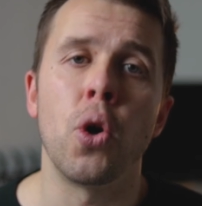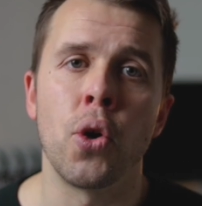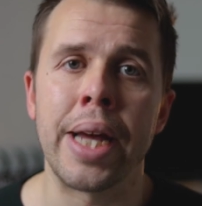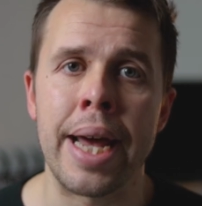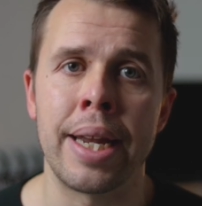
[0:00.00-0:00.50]

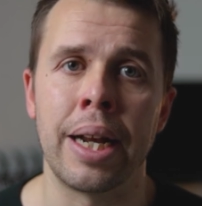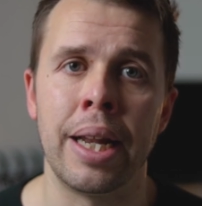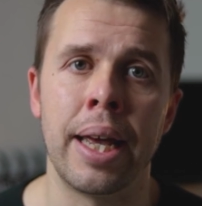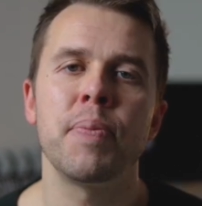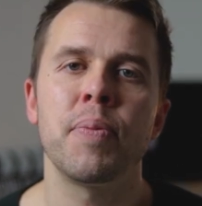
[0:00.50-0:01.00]

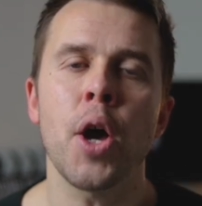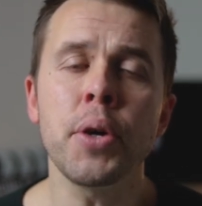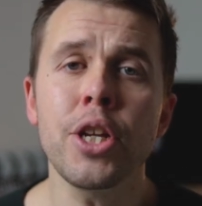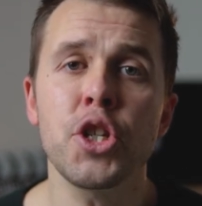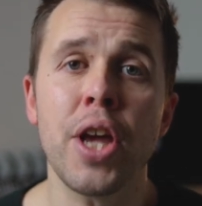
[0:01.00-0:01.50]
organically.
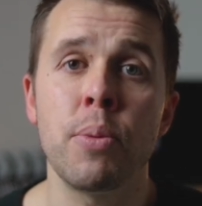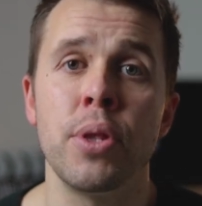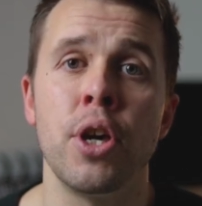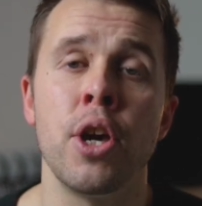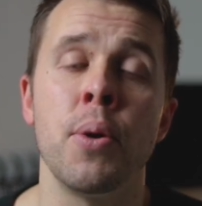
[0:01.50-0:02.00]
I'm going to share
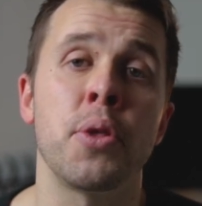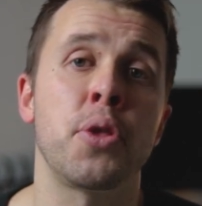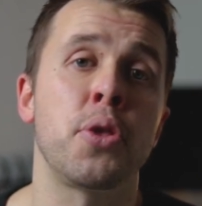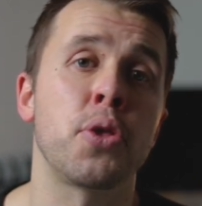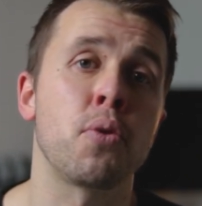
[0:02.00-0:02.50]
with you
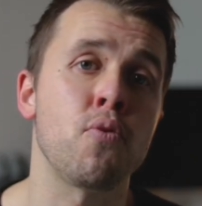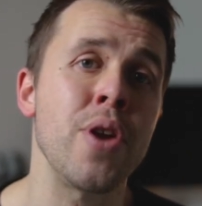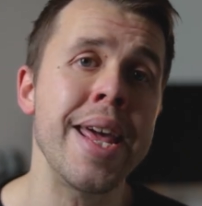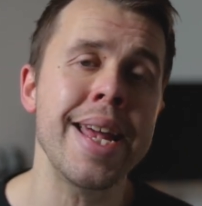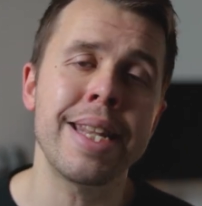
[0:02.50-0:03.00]

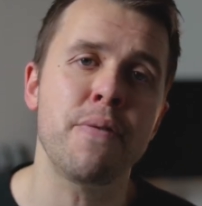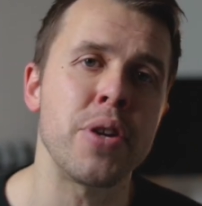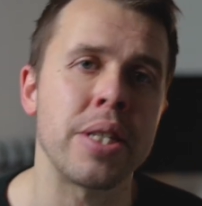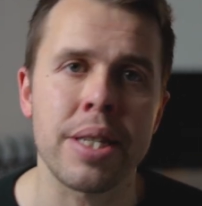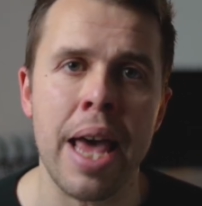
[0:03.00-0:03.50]
three
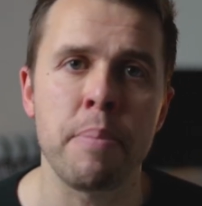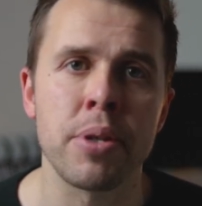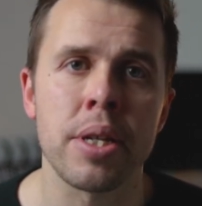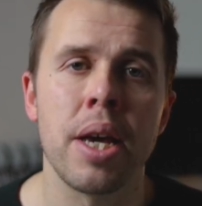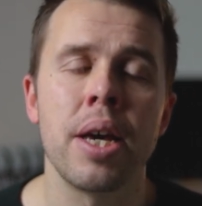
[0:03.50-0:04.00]
different
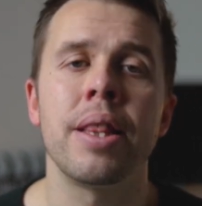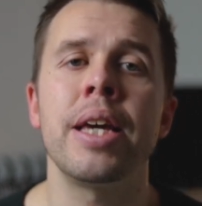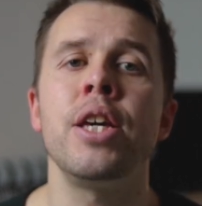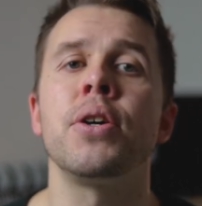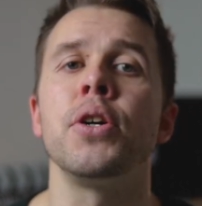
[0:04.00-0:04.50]
steps
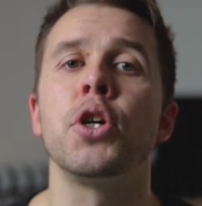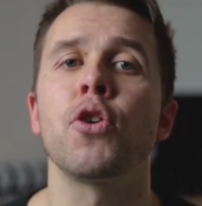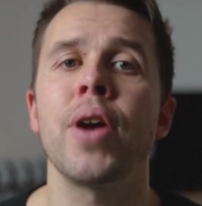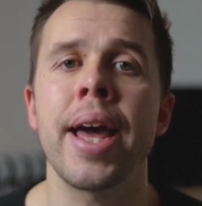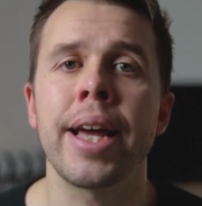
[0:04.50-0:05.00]
that you can
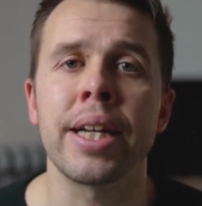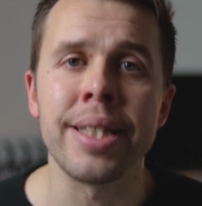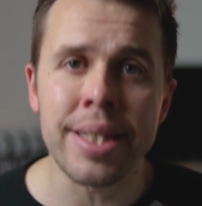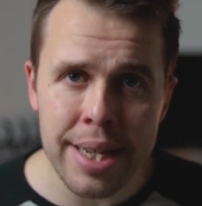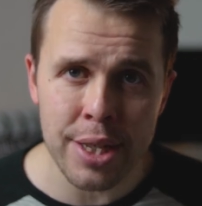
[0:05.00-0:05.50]
create
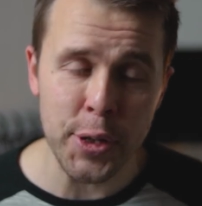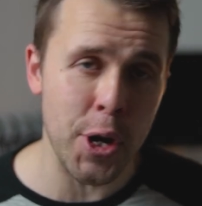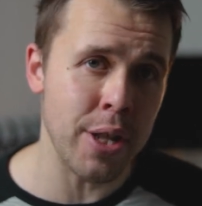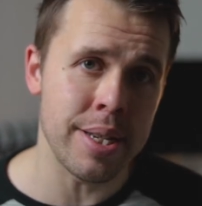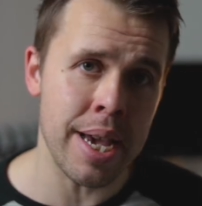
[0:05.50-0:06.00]
consistent
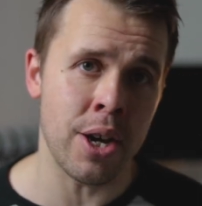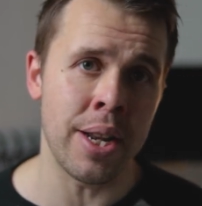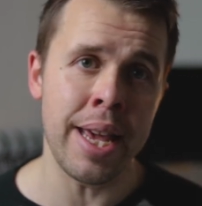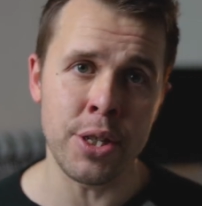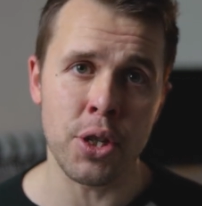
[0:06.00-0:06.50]
content
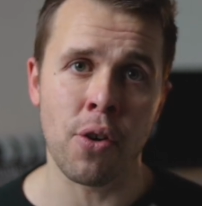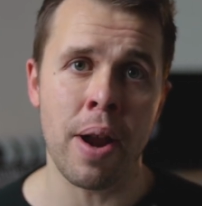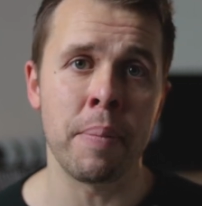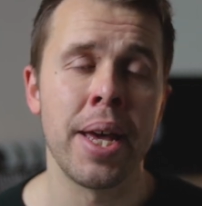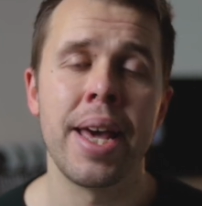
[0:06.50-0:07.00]
on
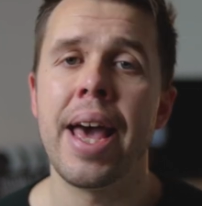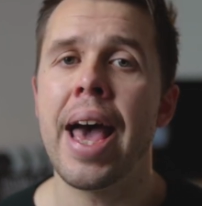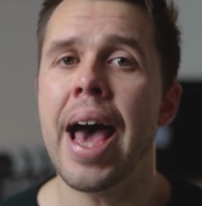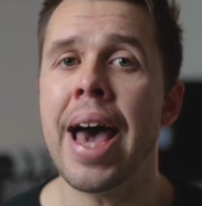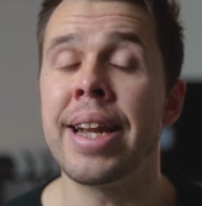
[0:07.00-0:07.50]
Instagram,
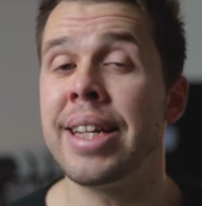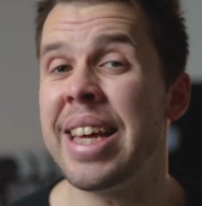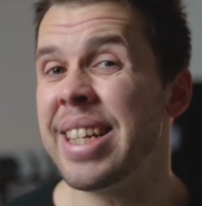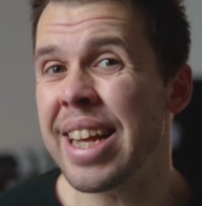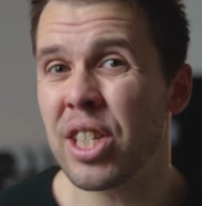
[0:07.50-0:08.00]
and
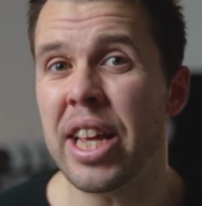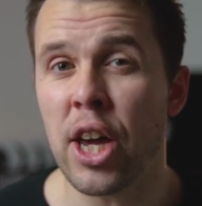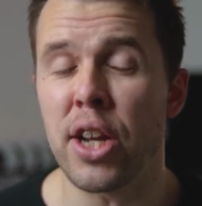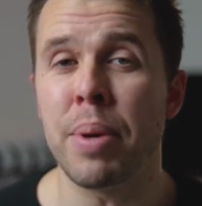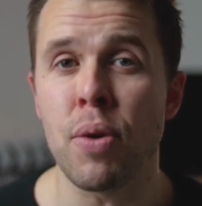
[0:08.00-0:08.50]
it's actually
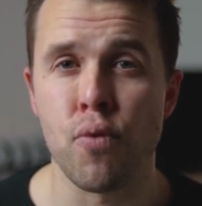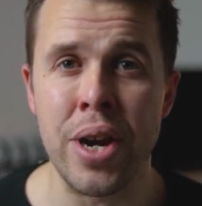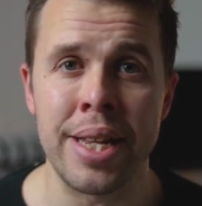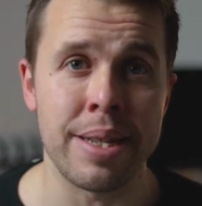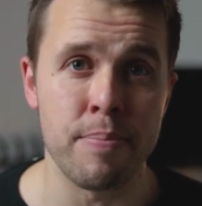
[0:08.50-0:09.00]
going to be
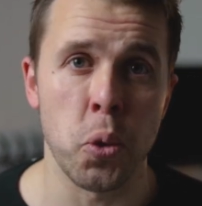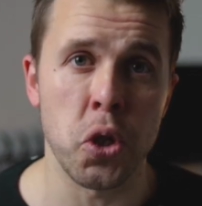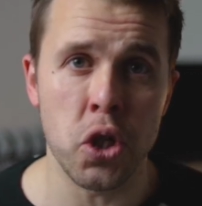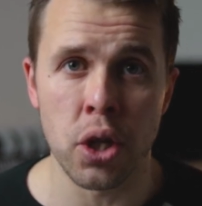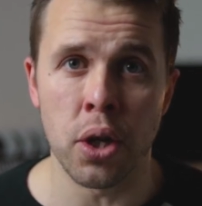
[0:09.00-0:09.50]
really simple
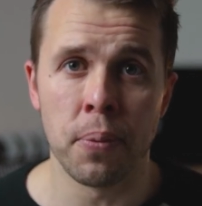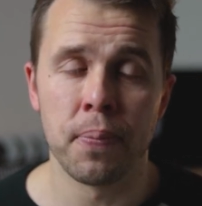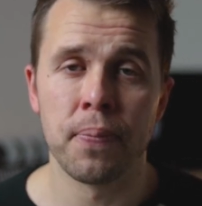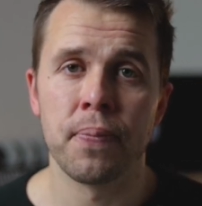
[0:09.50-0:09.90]
to do.